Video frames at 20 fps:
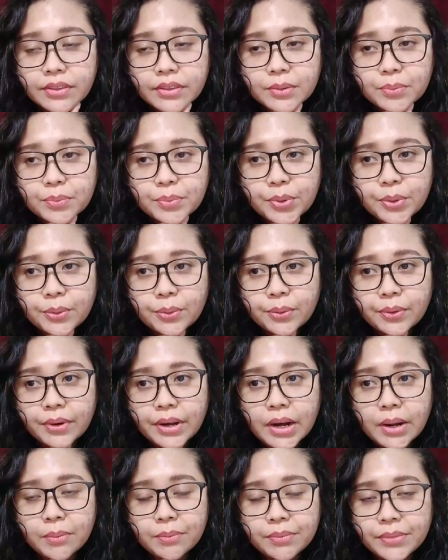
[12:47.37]
the
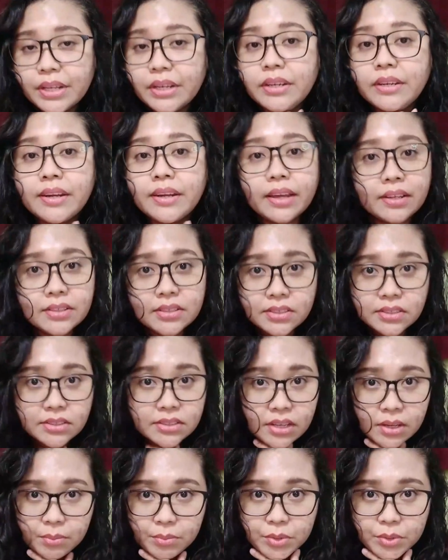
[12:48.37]
program the next
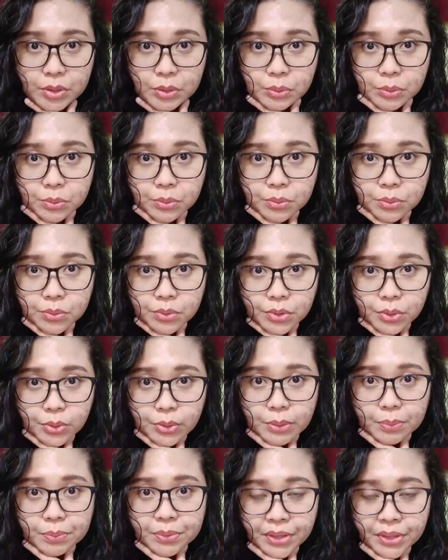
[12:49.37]
time
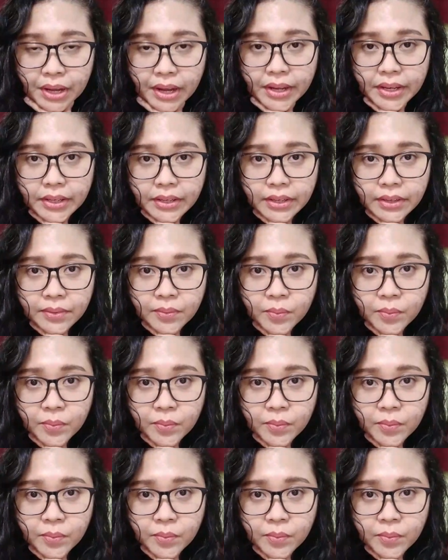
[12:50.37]
you apply.